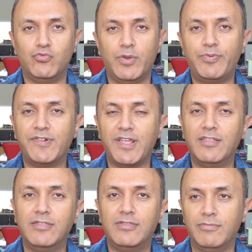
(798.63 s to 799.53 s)

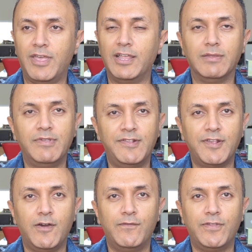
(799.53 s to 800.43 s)
represent the elements
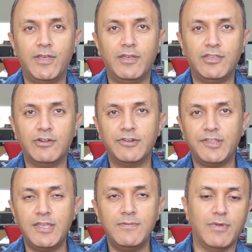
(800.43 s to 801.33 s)
of the
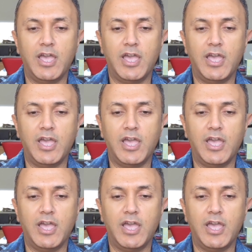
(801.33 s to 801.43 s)
ERD.